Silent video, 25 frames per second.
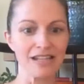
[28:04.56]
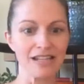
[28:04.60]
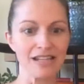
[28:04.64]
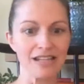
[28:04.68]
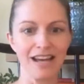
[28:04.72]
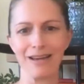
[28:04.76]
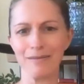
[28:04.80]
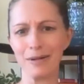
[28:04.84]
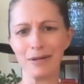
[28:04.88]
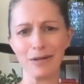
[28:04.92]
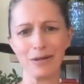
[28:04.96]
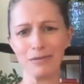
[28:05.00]

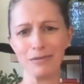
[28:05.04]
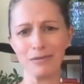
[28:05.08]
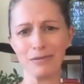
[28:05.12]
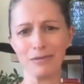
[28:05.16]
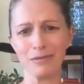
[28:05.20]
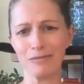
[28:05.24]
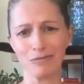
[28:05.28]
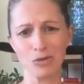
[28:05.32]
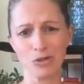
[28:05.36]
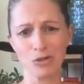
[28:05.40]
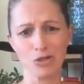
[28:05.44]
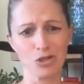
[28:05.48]
everything done.
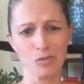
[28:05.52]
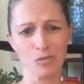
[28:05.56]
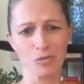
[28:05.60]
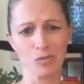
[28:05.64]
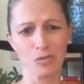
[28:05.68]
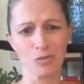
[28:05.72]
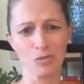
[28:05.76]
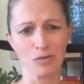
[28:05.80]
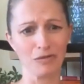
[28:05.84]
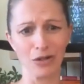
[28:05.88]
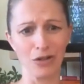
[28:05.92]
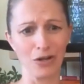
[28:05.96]
I'm a
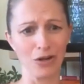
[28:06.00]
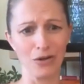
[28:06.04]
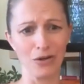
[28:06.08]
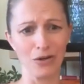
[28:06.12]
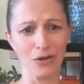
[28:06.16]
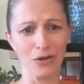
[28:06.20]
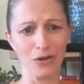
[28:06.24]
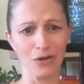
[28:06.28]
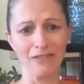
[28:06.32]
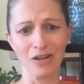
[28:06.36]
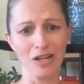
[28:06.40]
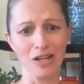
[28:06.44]
quadruple
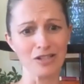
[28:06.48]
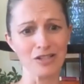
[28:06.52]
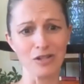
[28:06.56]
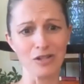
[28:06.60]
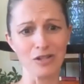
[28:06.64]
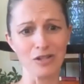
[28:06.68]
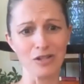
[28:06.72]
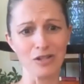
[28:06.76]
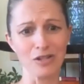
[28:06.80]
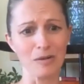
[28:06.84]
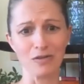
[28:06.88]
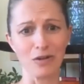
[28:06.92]
Virgo.
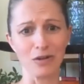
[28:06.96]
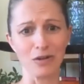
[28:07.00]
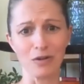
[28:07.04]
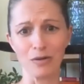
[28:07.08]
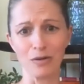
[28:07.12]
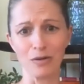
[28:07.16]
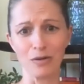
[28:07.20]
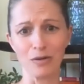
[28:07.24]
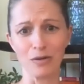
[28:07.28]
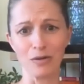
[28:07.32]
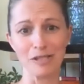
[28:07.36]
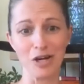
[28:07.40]
I've got so
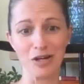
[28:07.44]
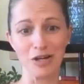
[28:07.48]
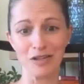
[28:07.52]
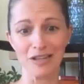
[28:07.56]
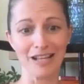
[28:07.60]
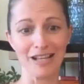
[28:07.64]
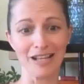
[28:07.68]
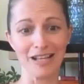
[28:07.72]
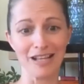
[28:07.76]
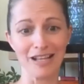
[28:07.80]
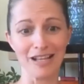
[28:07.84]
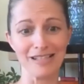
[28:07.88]
much Virgo on
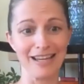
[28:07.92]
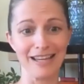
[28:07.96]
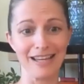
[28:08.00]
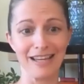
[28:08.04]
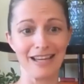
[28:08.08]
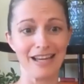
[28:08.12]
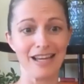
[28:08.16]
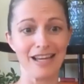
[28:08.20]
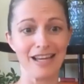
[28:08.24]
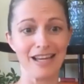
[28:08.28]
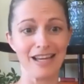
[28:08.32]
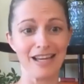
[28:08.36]
my chart.
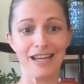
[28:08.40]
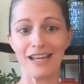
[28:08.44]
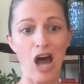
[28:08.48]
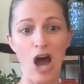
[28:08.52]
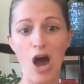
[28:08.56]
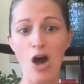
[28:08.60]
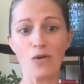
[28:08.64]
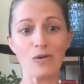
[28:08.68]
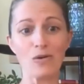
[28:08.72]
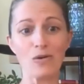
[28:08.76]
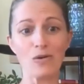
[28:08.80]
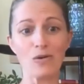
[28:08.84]
That's like
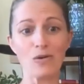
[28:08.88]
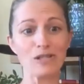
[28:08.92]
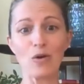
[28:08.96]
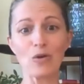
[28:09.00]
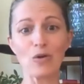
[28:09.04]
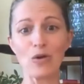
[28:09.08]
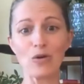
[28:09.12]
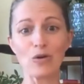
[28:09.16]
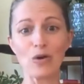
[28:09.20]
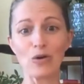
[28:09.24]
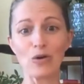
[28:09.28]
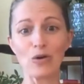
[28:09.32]

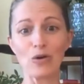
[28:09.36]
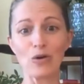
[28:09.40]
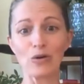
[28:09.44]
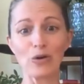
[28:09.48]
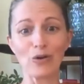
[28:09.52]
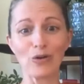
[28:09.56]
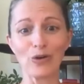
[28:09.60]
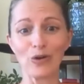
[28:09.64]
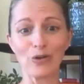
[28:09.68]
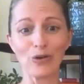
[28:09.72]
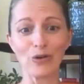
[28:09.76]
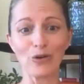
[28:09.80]
always go, go,
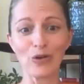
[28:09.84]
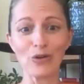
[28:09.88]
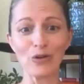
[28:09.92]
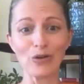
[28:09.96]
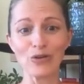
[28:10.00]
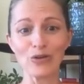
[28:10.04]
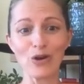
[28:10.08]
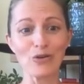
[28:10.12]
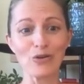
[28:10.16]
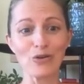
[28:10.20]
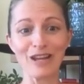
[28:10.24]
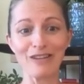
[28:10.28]
go, go, go, go,
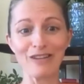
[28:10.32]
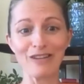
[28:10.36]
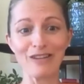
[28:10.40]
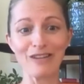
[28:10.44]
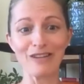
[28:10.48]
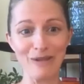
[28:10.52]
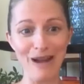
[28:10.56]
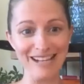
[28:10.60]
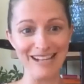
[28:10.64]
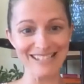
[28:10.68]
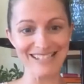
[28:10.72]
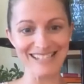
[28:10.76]
go, go, go,
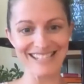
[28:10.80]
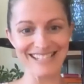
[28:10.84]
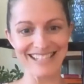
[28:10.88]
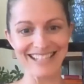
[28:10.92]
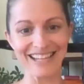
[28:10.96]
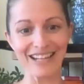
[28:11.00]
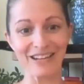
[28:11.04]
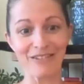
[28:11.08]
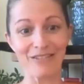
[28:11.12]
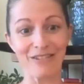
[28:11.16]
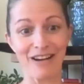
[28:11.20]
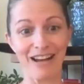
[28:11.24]
never
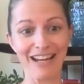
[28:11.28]
rest.